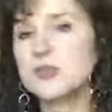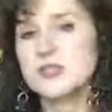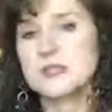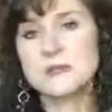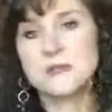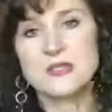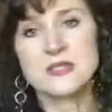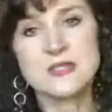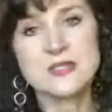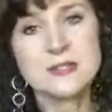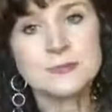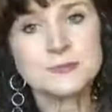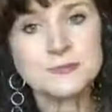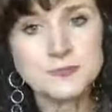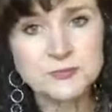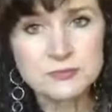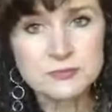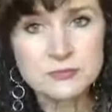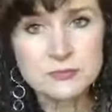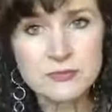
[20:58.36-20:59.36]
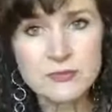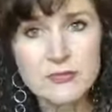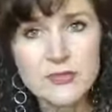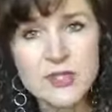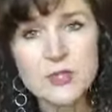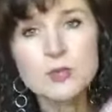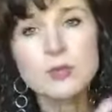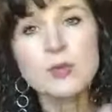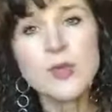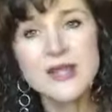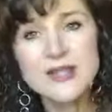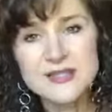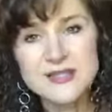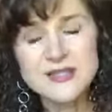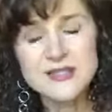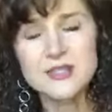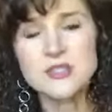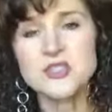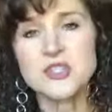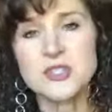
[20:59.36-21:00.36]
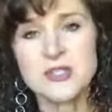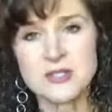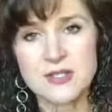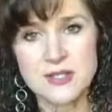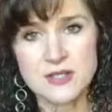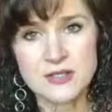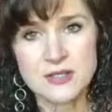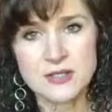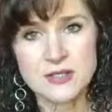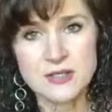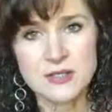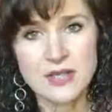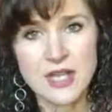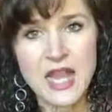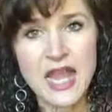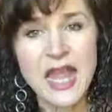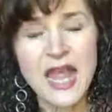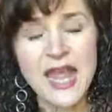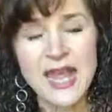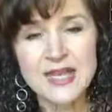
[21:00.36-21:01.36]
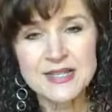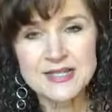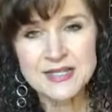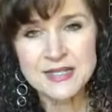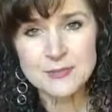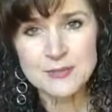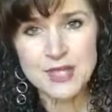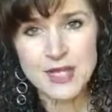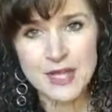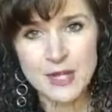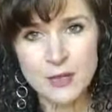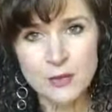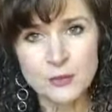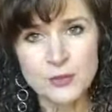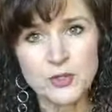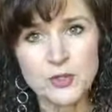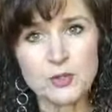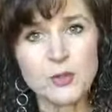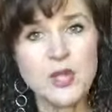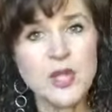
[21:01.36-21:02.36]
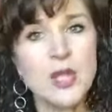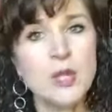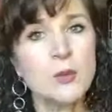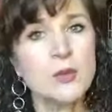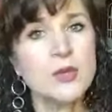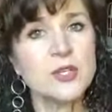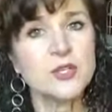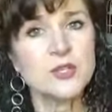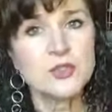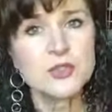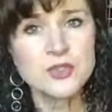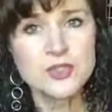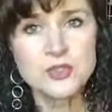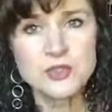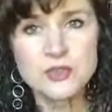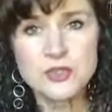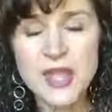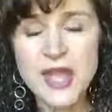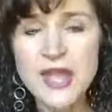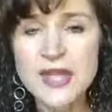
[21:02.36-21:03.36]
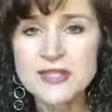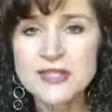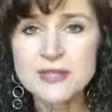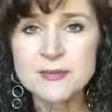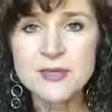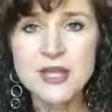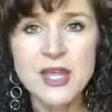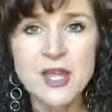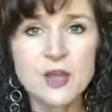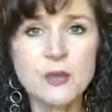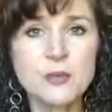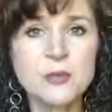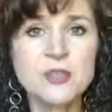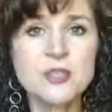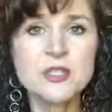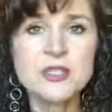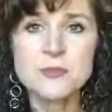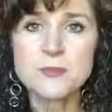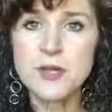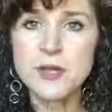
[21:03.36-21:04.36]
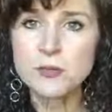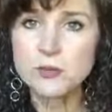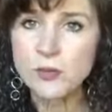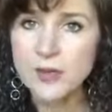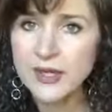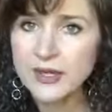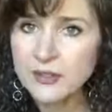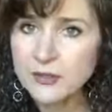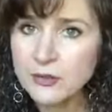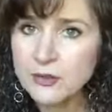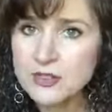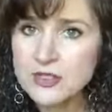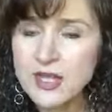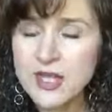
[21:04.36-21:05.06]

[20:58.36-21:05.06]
Christmas, rest in Jesus. Ask him to help you. When you're ask him to help you to spend regular